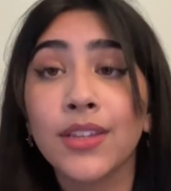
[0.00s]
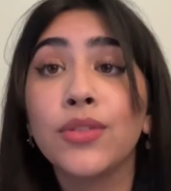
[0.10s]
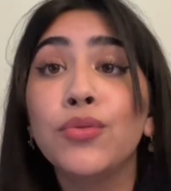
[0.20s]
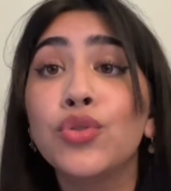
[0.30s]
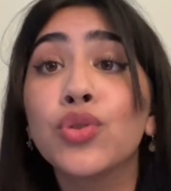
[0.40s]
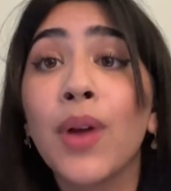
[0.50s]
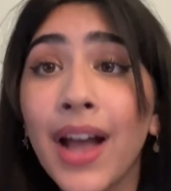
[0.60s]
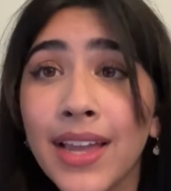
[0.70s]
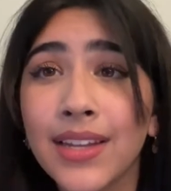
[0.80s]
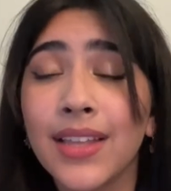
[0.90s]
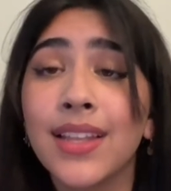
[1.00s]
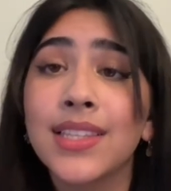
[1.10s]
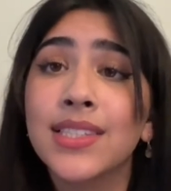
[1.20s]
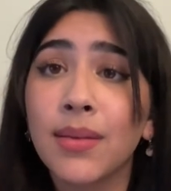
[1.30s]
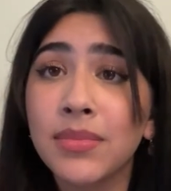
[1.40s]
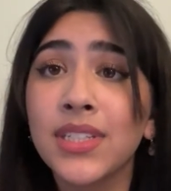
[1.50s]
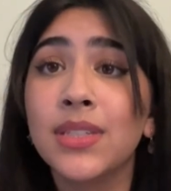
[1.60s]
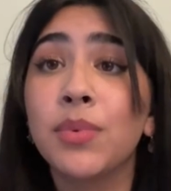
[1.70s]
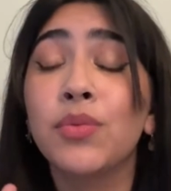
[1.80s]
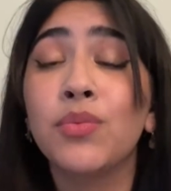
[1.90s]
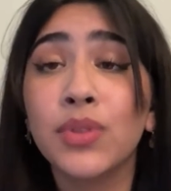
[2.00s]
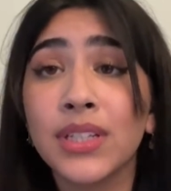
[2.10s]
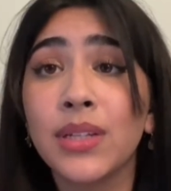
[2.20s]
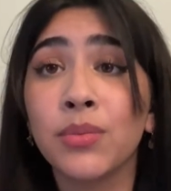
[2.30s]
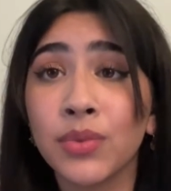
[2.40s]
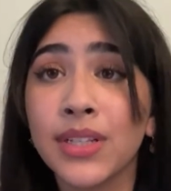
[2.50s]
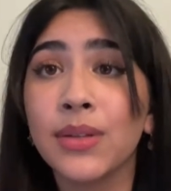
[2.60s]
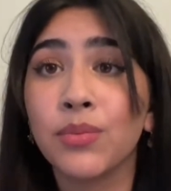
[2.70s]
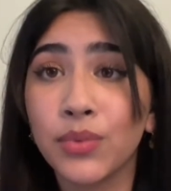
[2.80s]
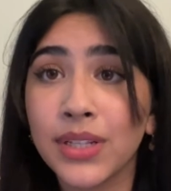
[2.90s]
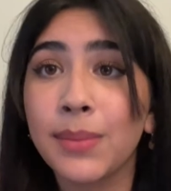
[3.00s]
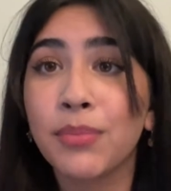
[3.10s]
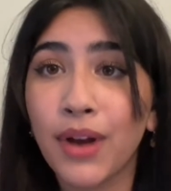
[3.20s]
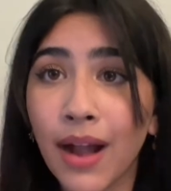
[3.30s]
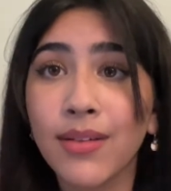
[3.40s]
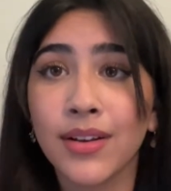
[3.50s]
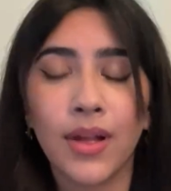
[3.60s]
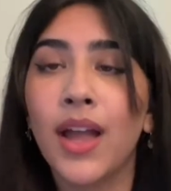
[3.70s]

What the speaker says: you tried, and that's something to be really, really, really proud of.